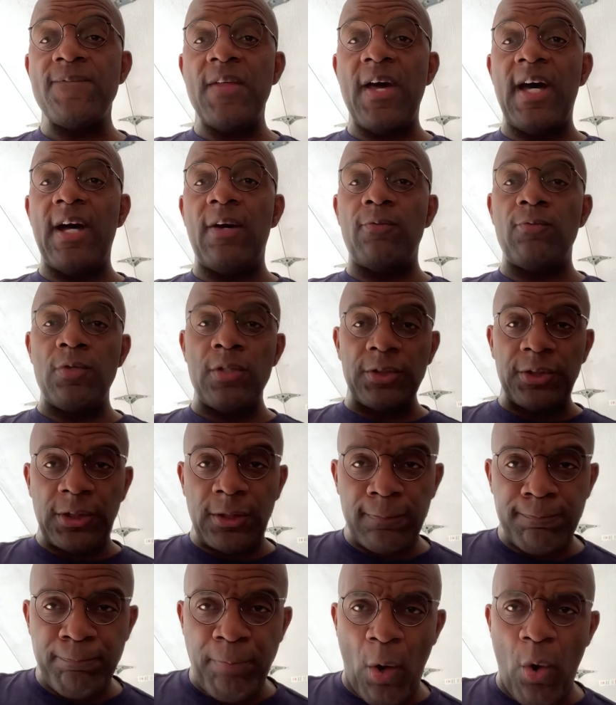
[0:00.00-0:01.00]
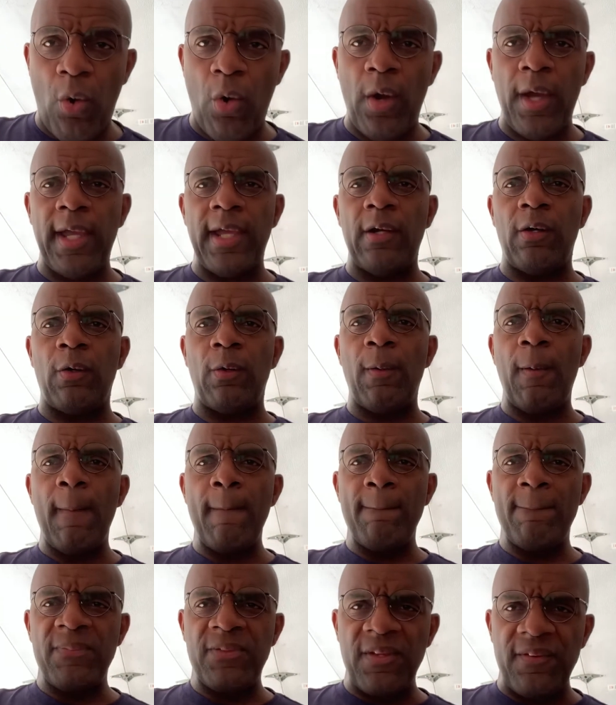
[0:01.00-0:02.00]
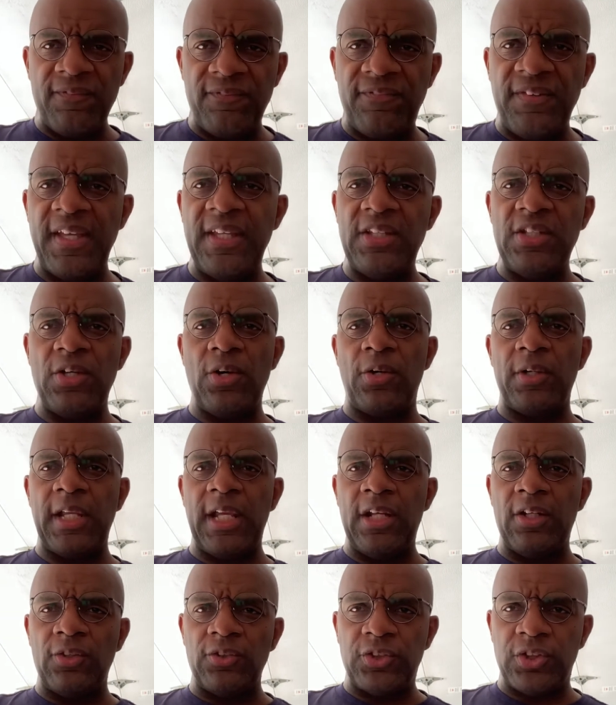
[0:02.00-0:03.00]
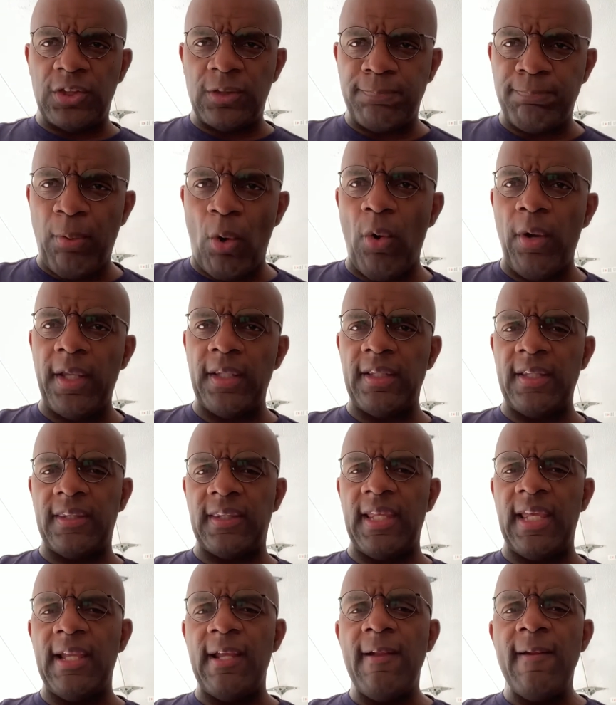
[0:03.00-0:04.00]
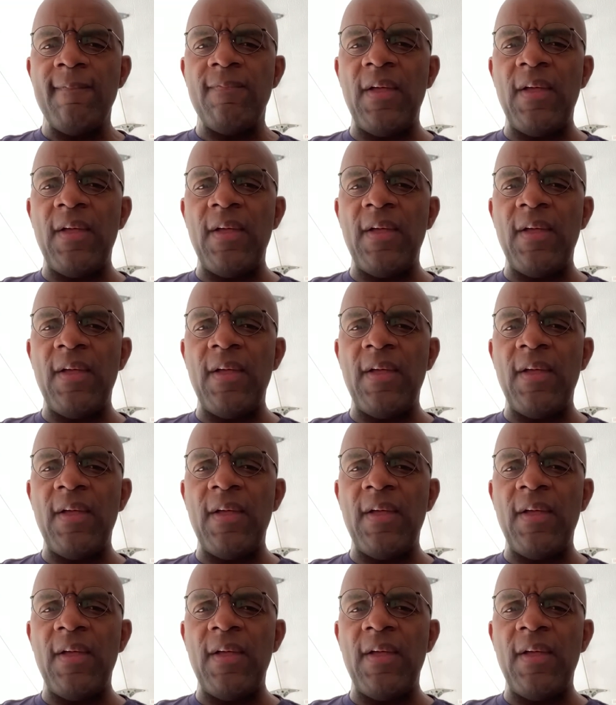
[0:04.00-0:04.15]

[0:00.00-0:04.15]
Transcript: uh, will spoil the vineyard. It'll spoil the thing.